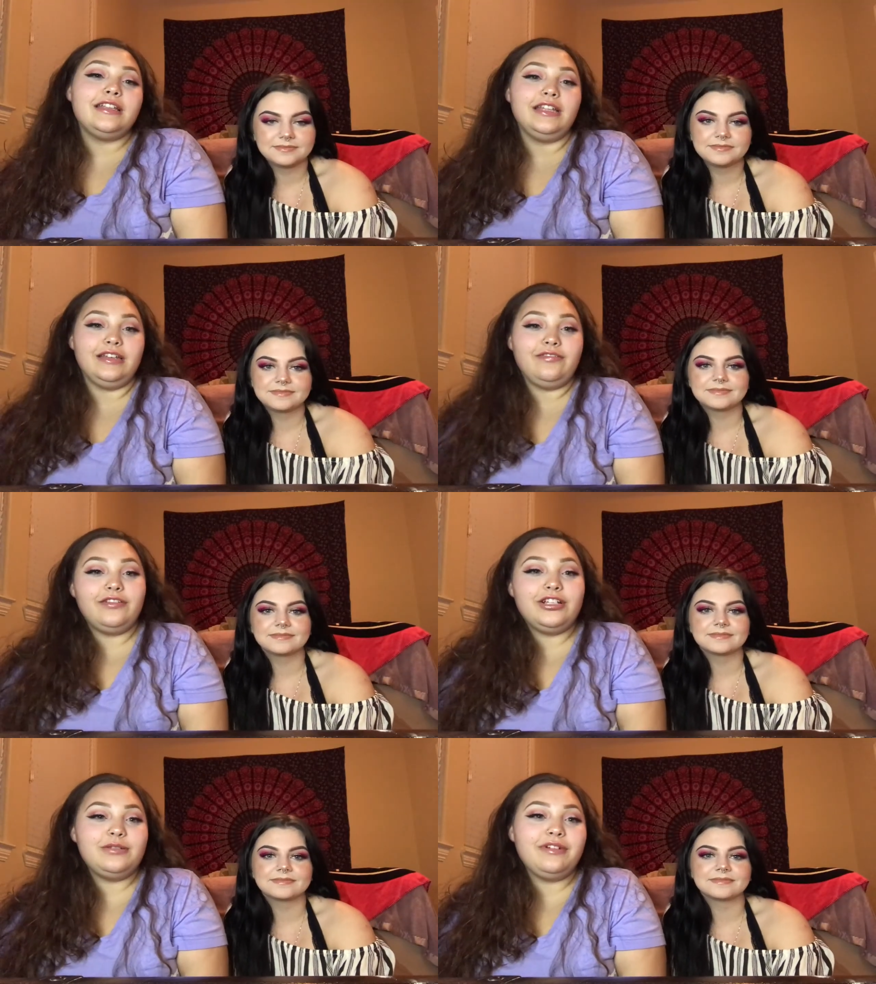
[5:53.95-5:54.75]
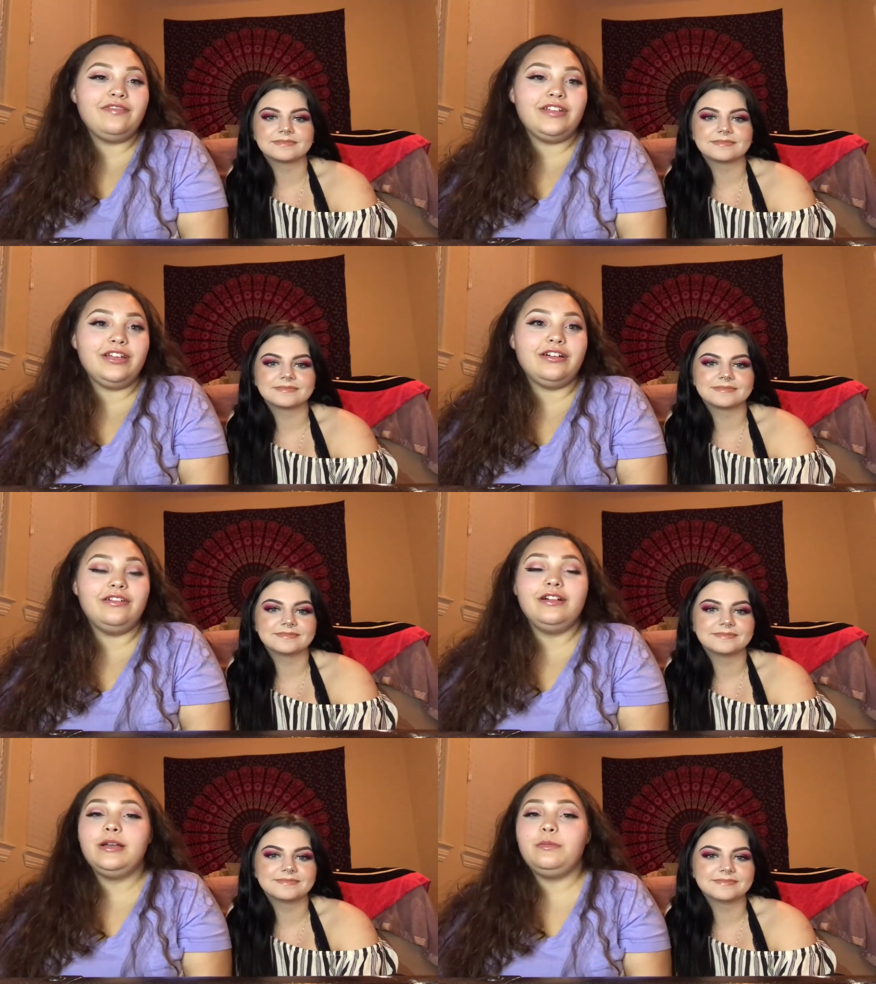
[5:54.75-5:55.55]
Speaker 1: Thank you for watching my
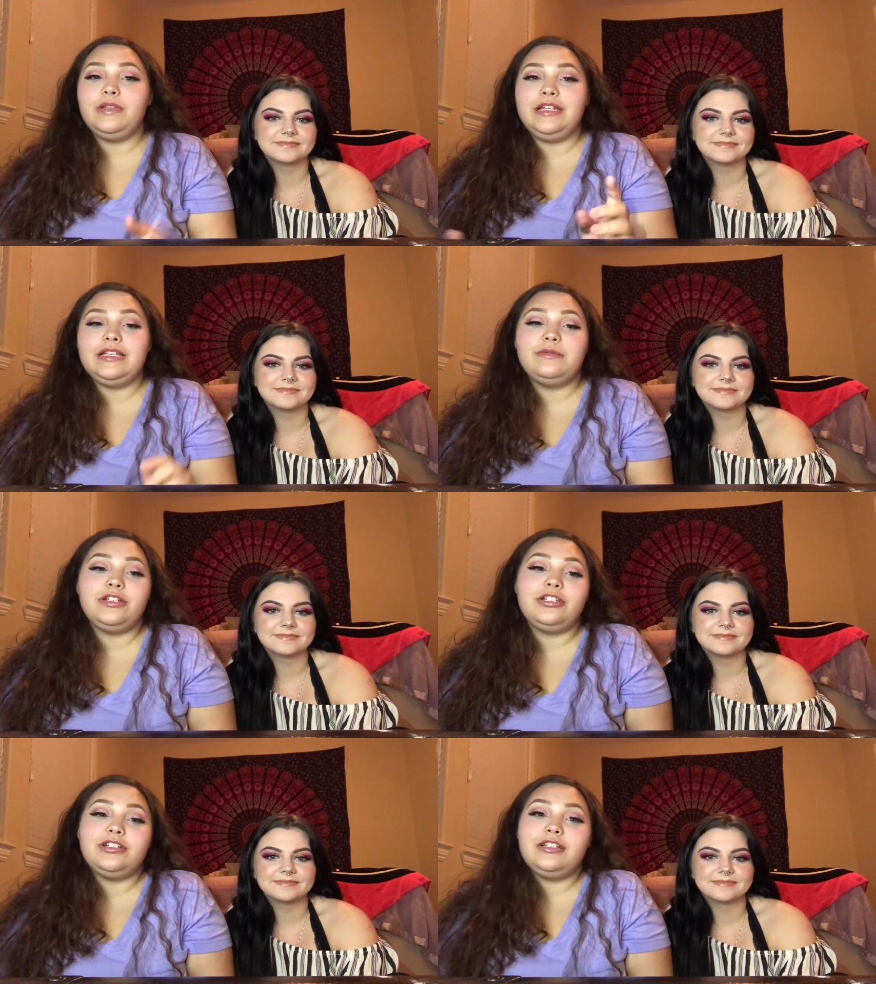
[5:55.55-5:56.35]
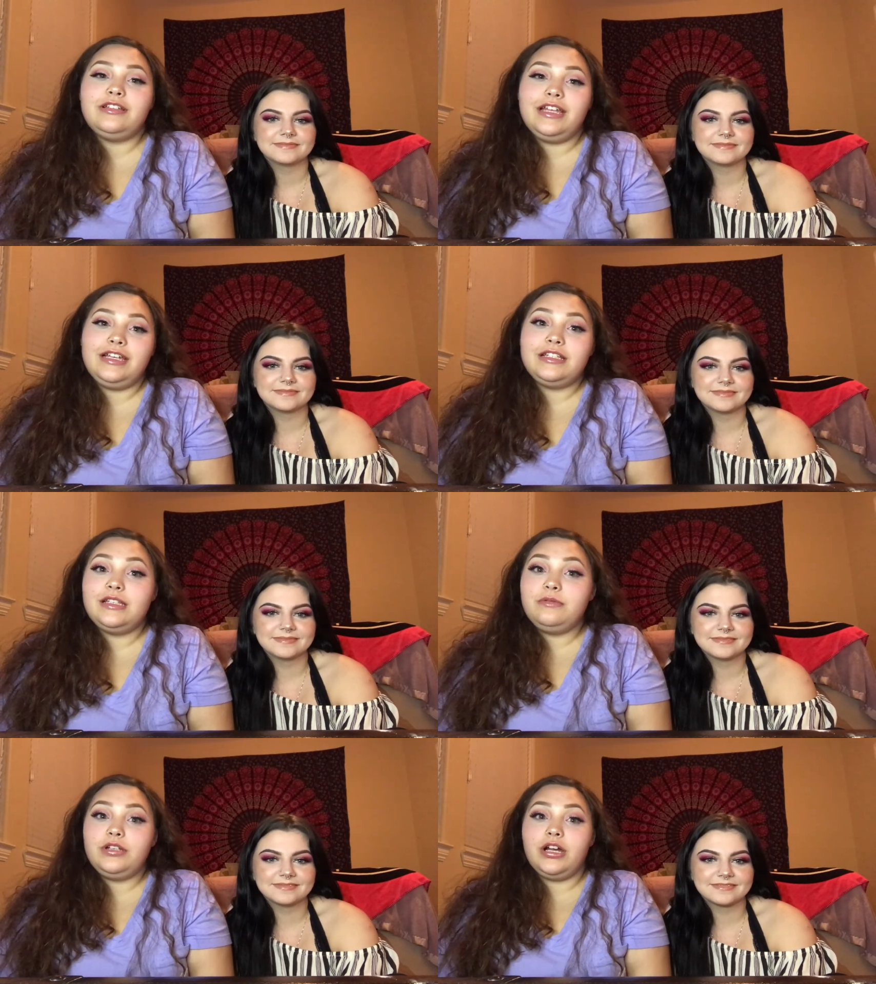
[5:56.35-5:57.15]
video please make sure to like and
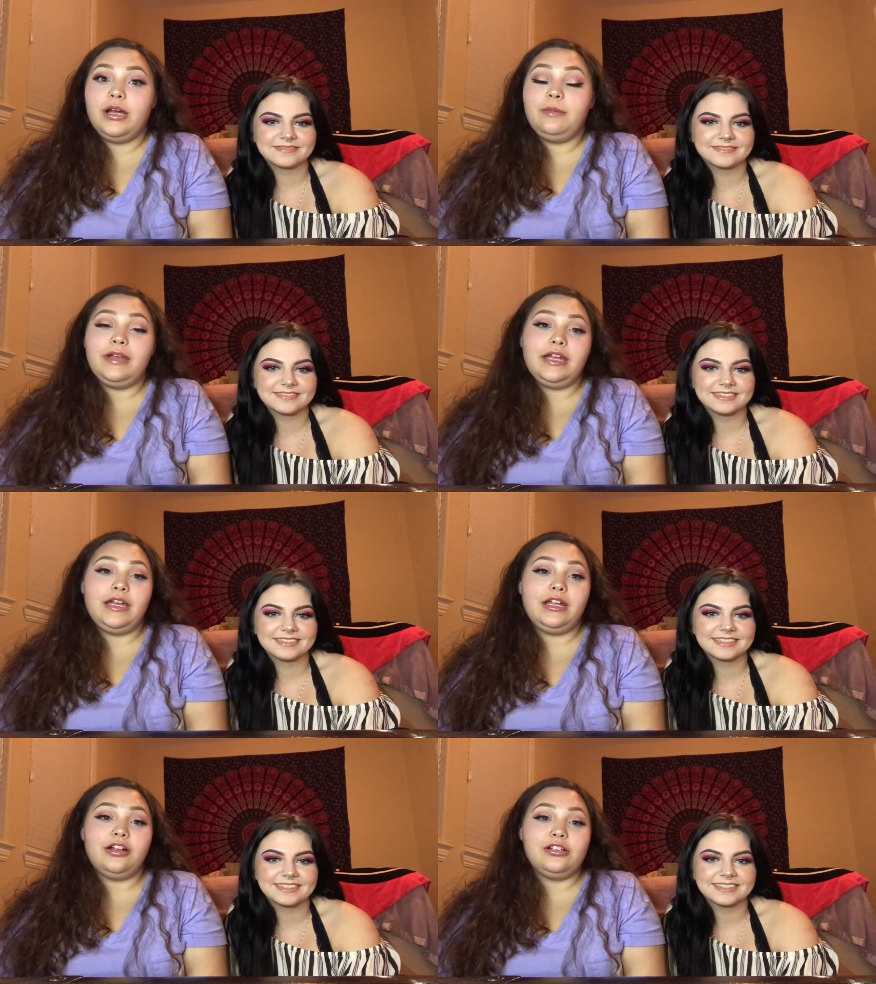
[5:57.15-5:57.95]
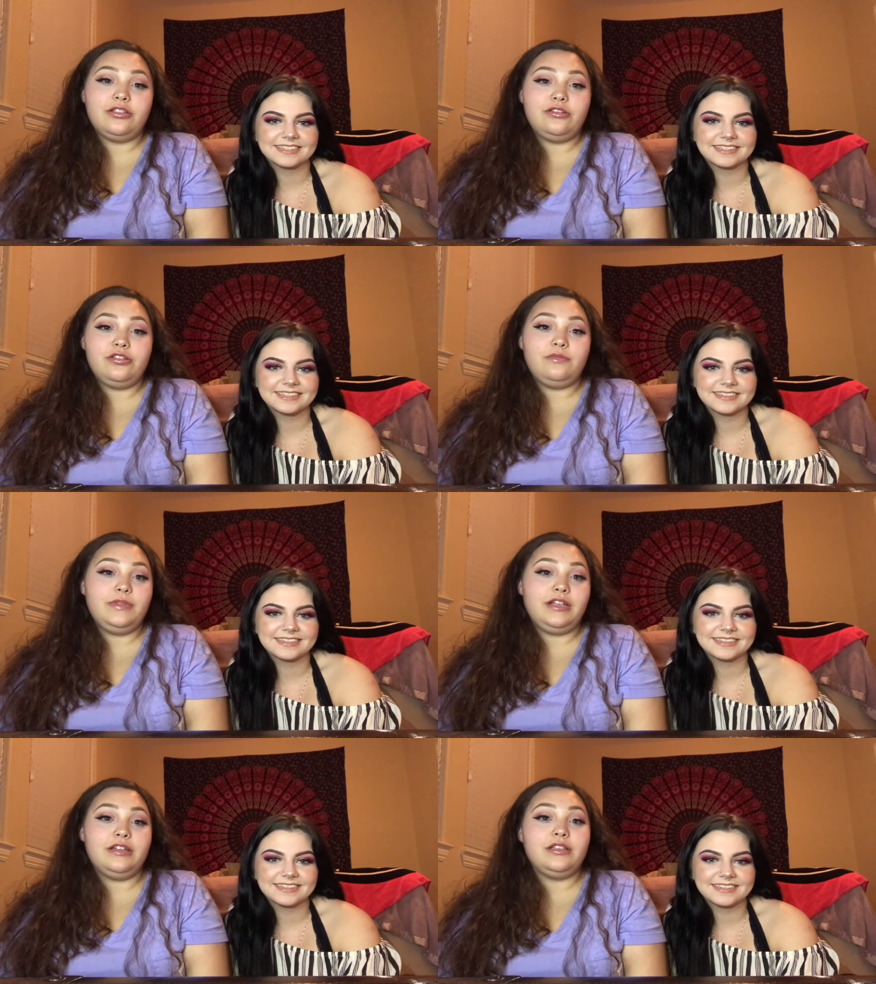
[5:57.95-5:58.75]
subscribe, and our social
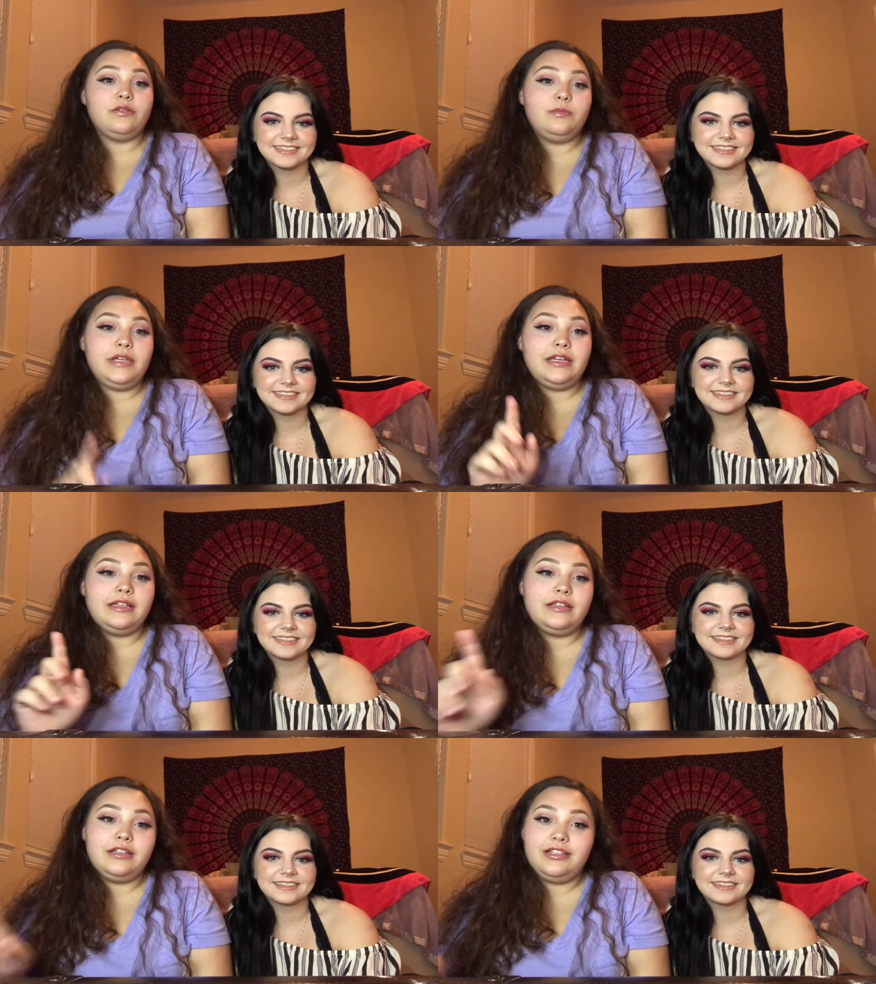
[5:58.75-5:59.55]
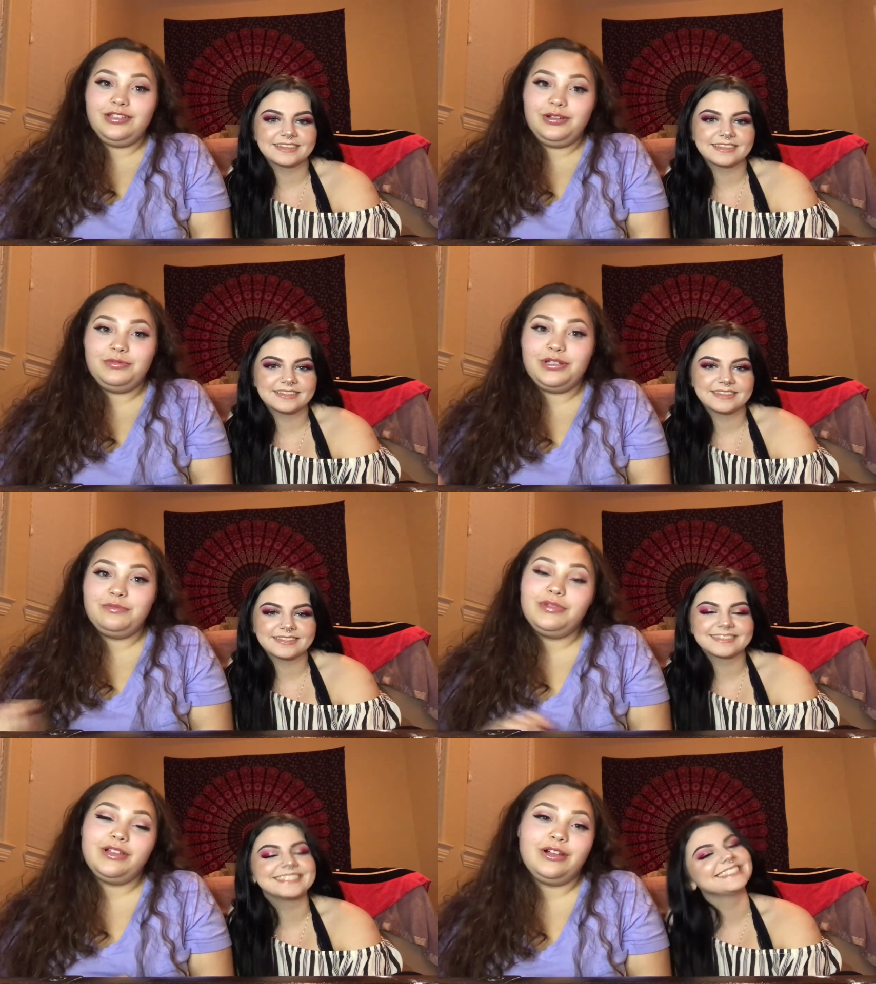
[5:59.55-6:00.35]
medias will be in the description
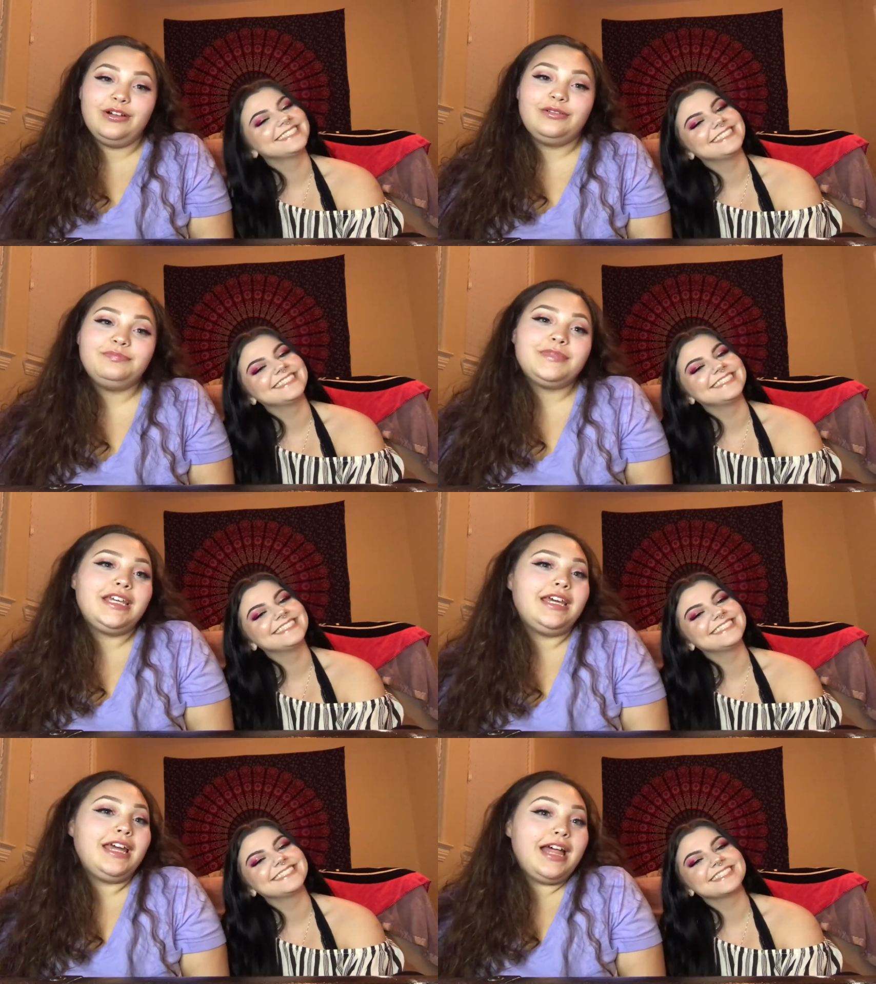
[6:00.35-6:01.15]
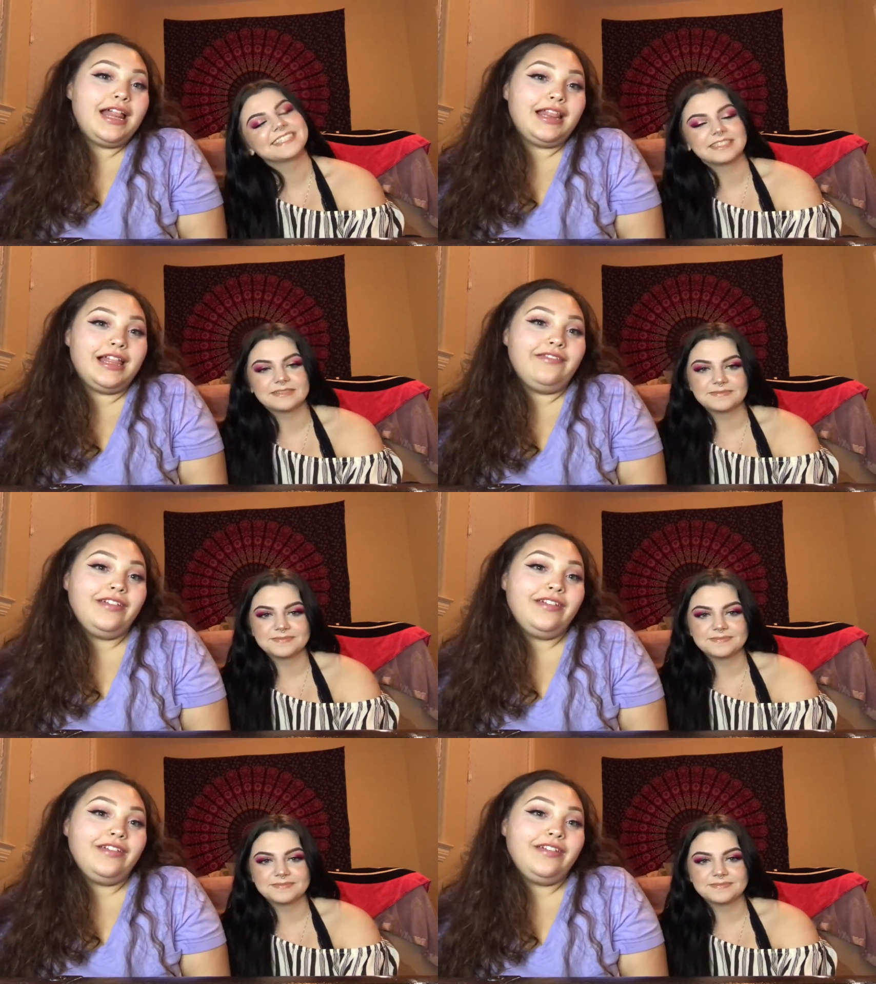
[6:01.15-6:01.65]
below. I love